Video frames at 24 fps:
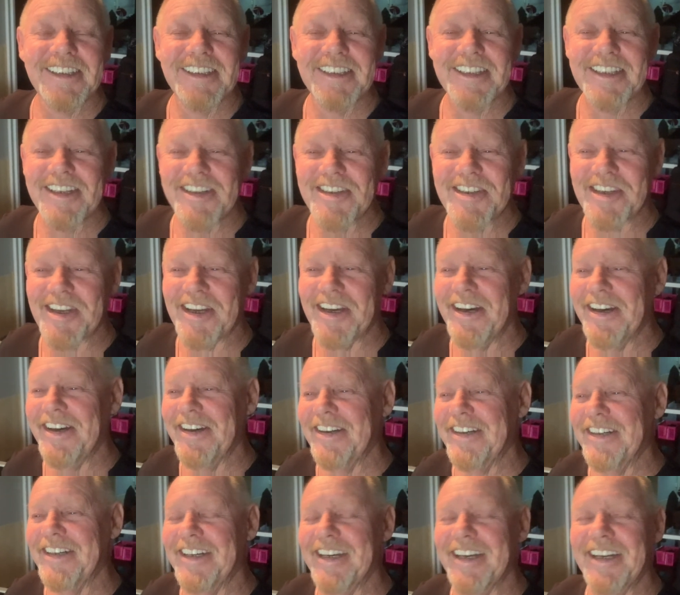So,
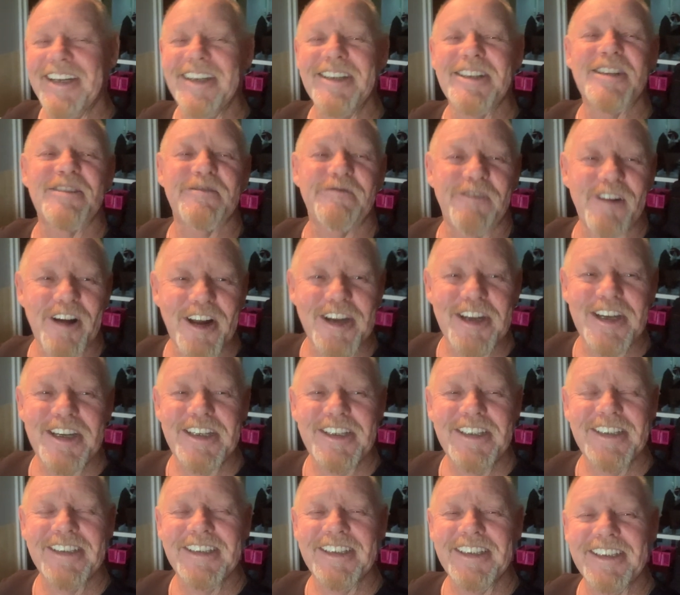and it's
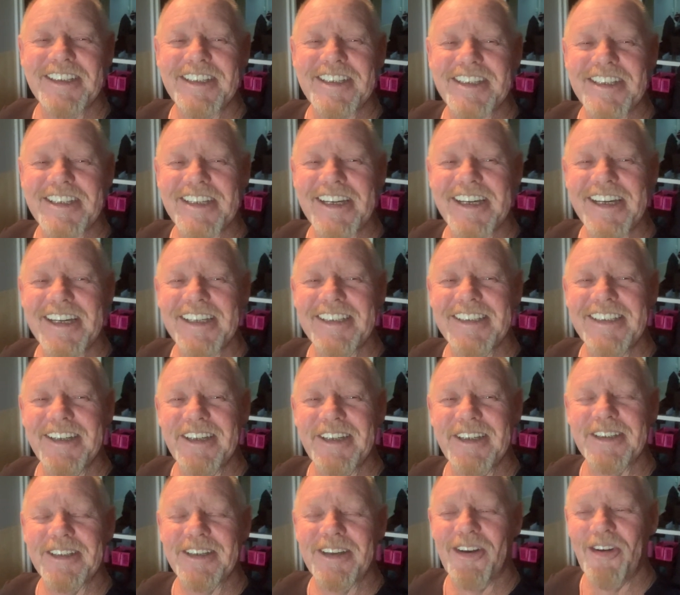funny, it's,
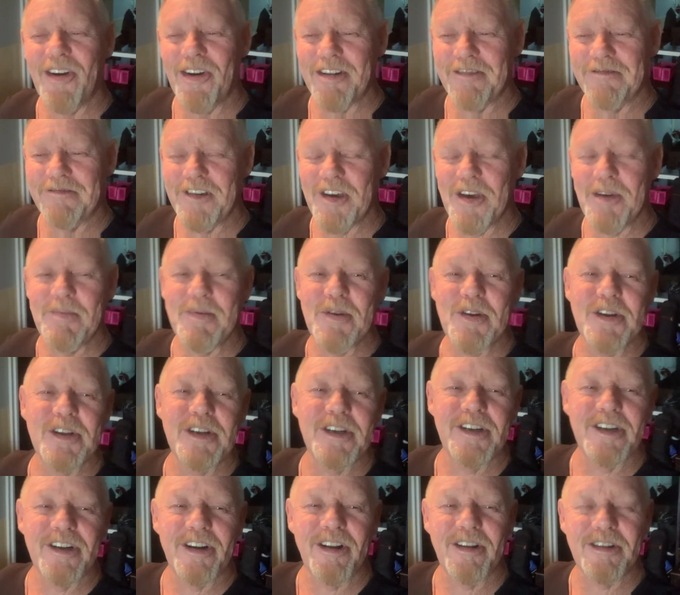got a fair bit in
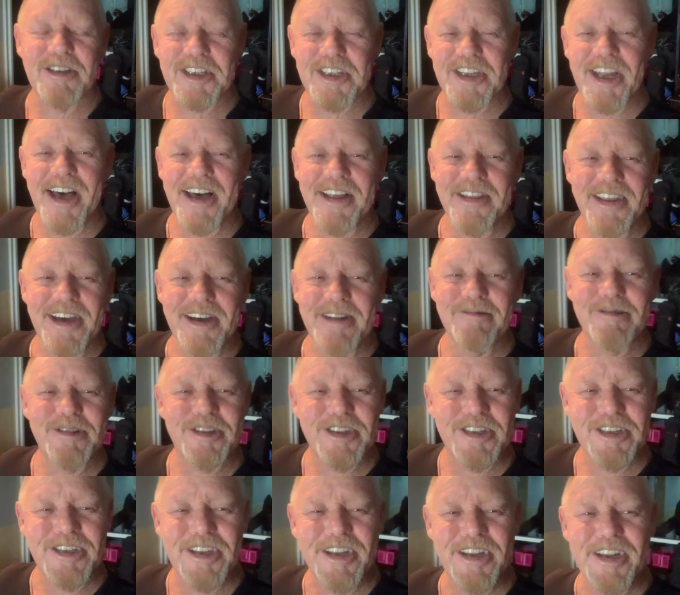it. I'll start that
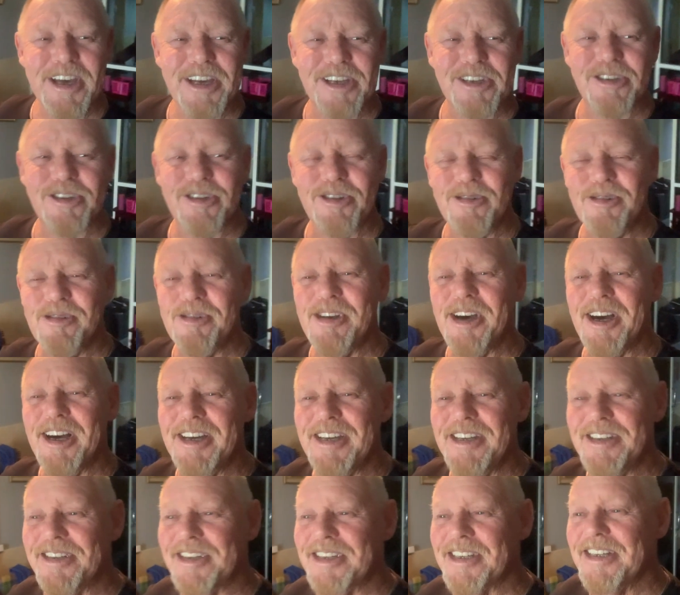within the next 2
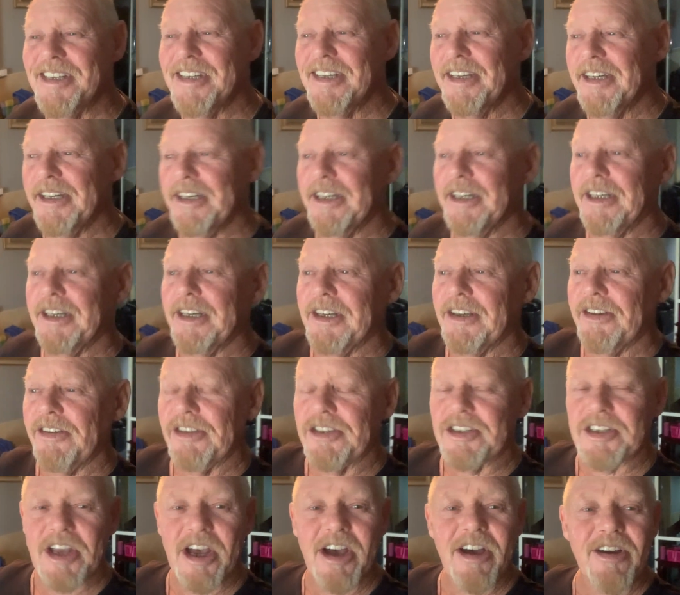days.
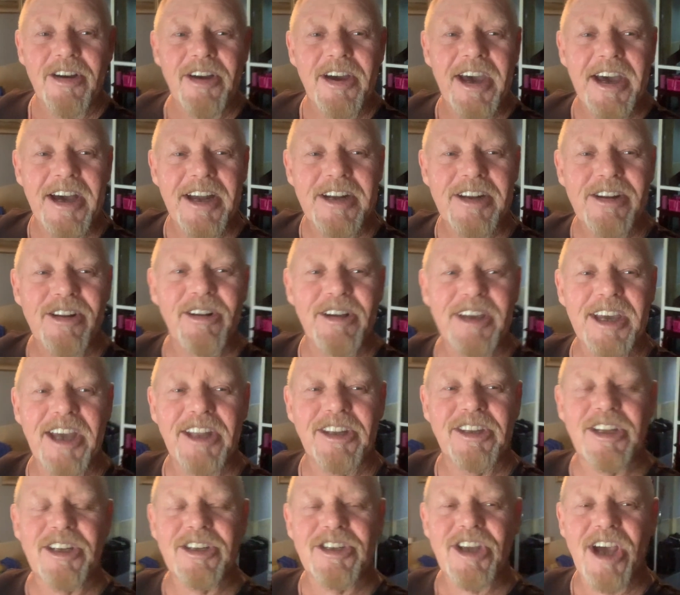So, how did I
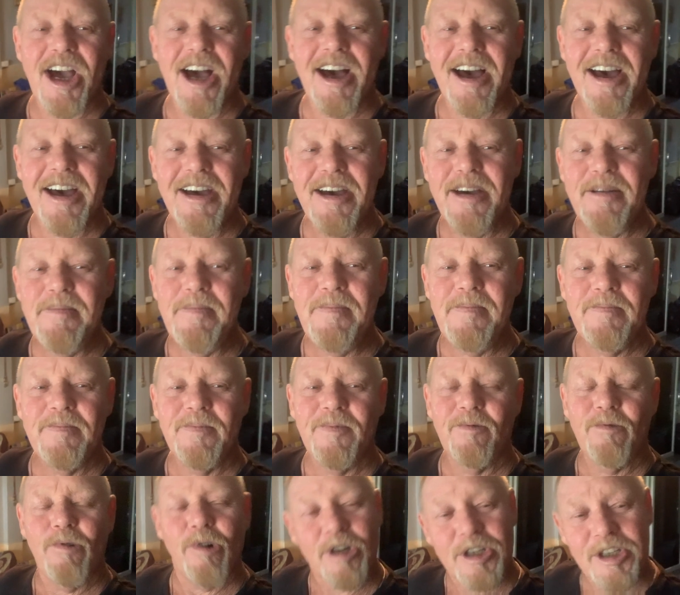get the Cha An?
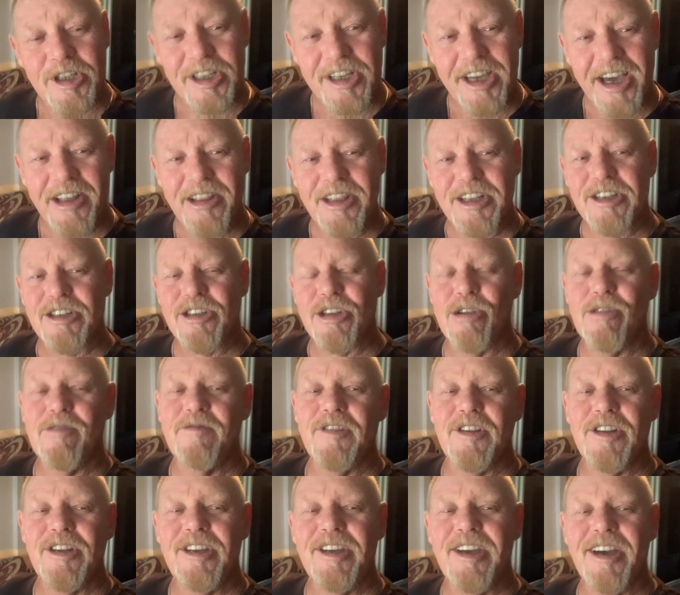Watch the other two
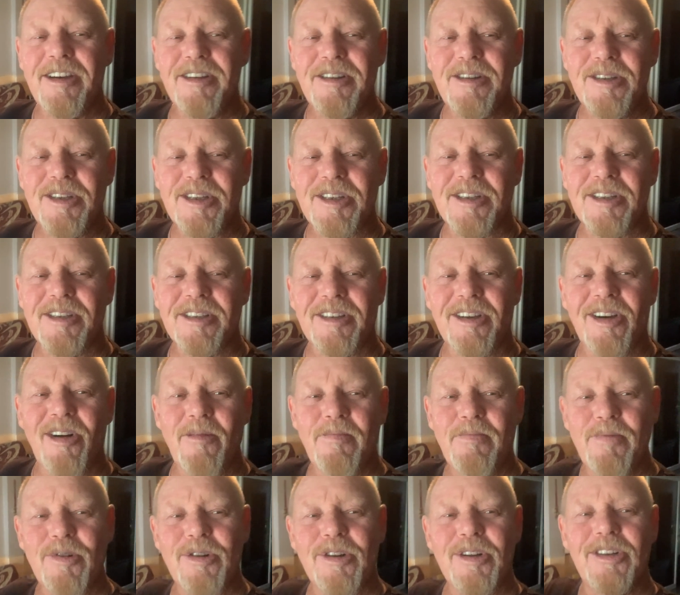videos. I'll
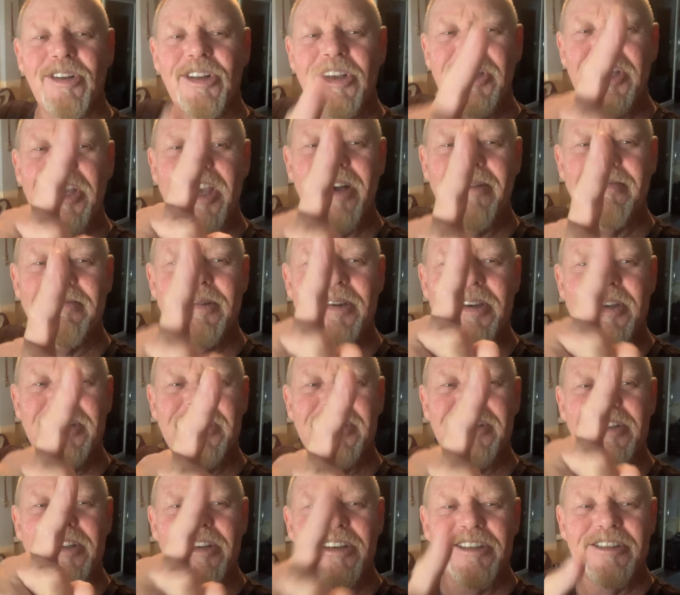put a link up here
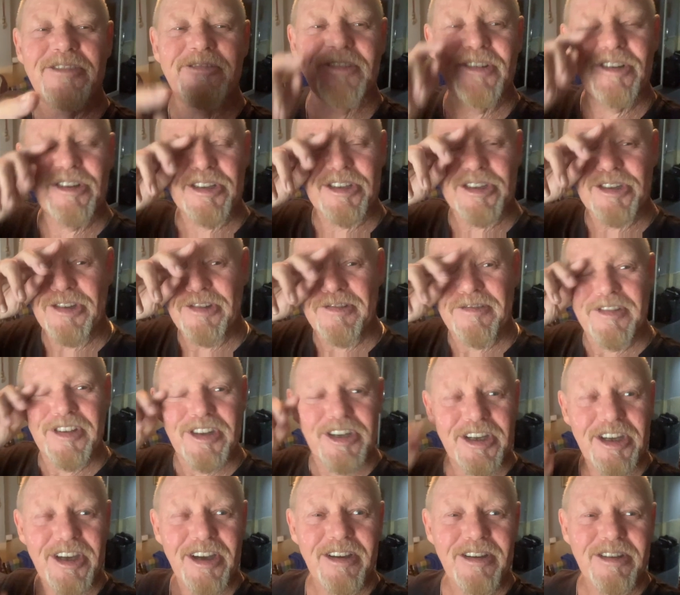to those first two
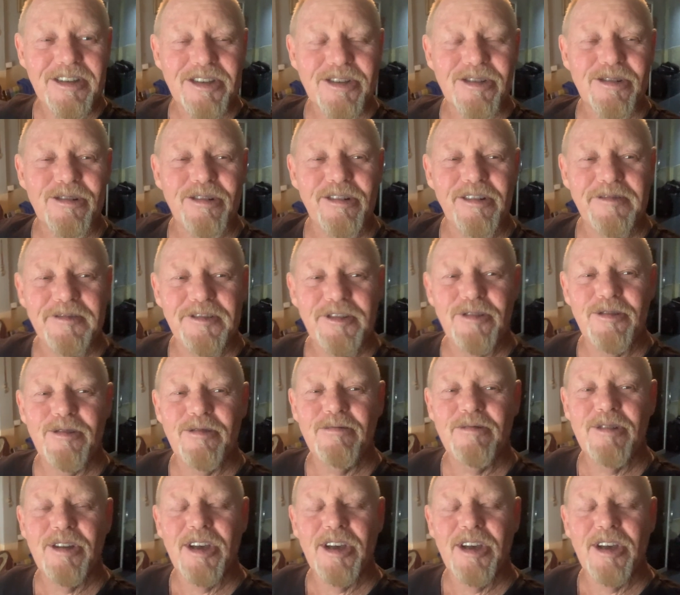videos, or if you